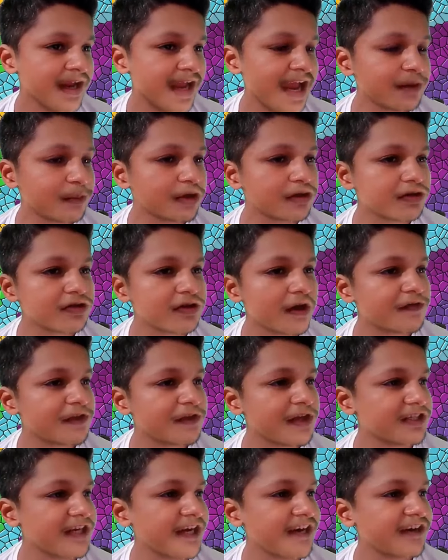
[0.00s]
And most of
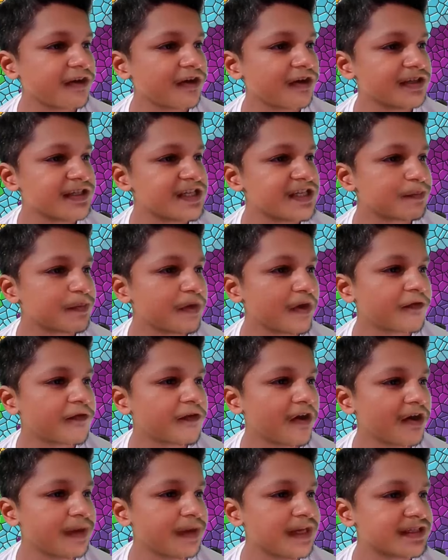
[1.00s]
the Theron's
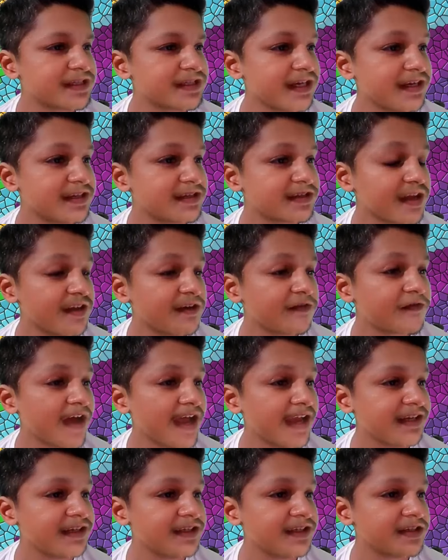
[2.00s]
performance is
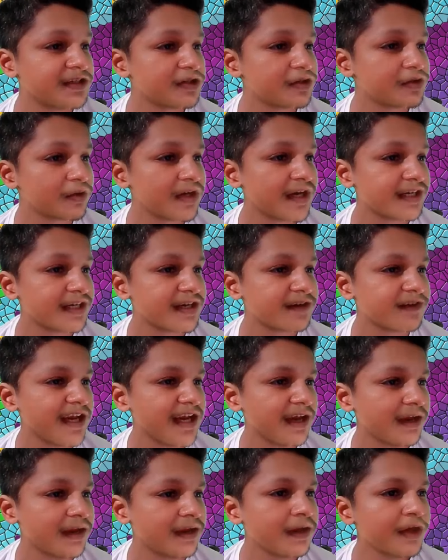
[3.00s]
confined to
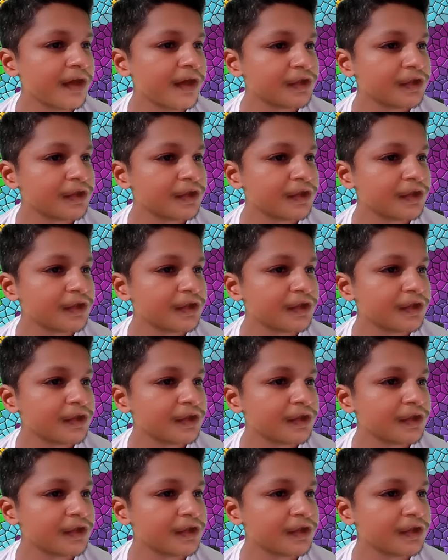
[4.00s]
cutaway